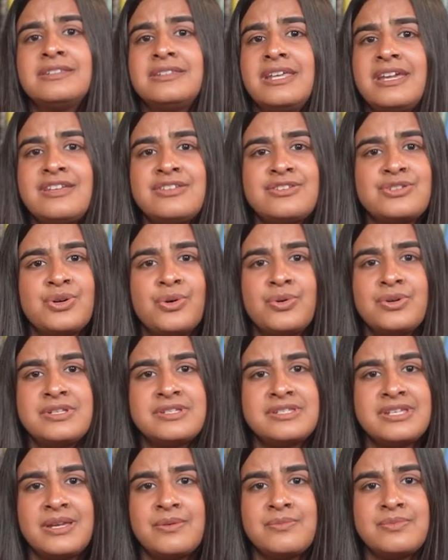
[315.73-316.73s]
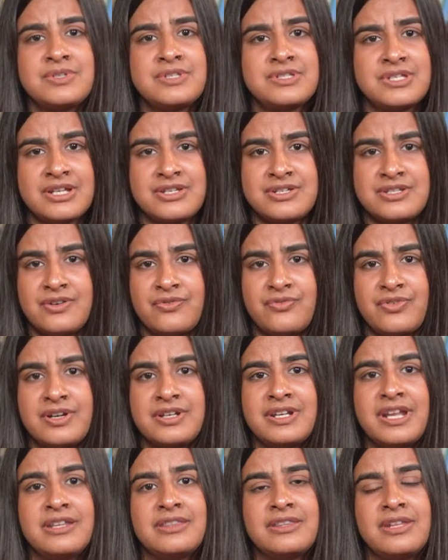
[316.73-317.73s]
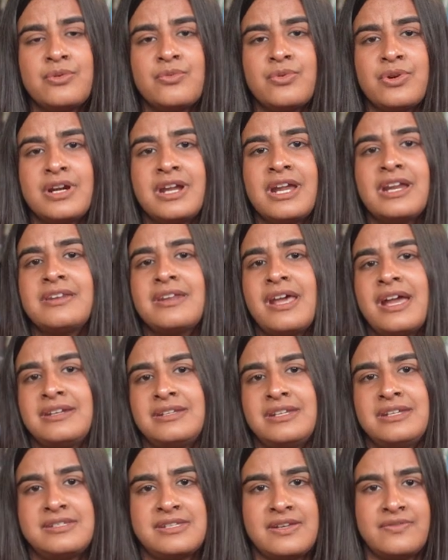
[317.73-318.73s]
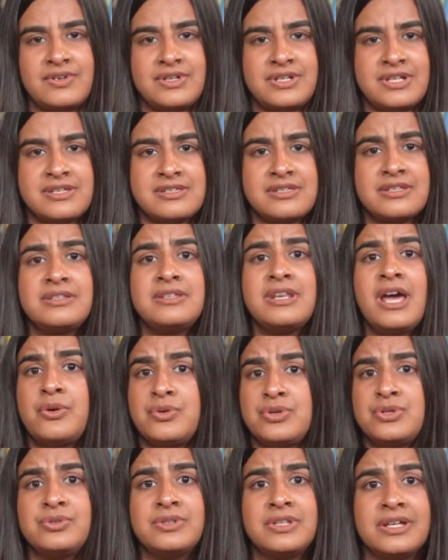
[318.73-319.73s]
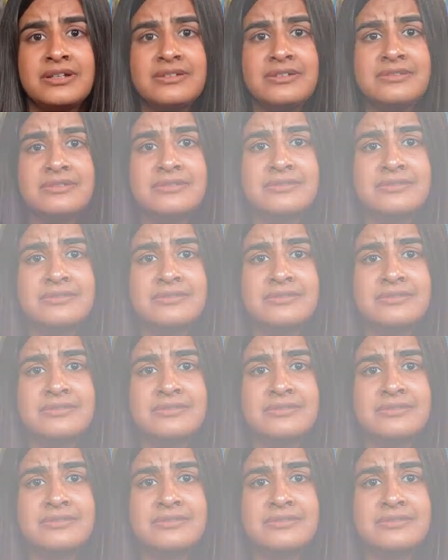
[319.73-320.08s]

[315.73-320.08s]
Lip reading: Things don't seem such different than they were in 1970s. Now do they?